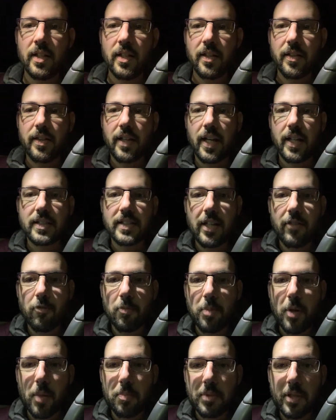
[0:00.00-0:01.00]
Thanks, haven't
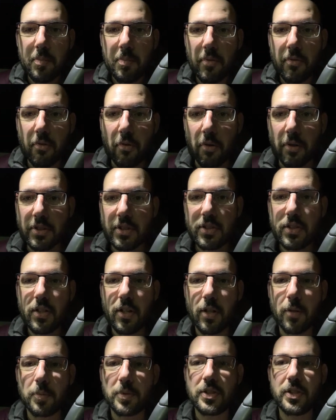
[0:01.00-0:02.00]
popped in before, just thought
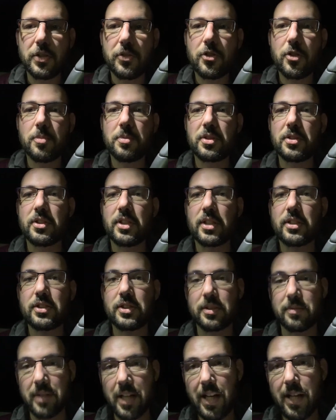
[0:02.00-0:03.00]
it was a YouTube
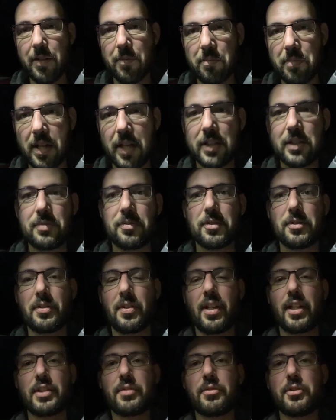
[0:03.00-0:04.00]
suggestion. Hey, thanks for
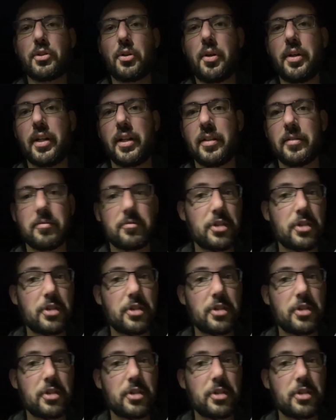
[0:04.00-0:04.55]
joining.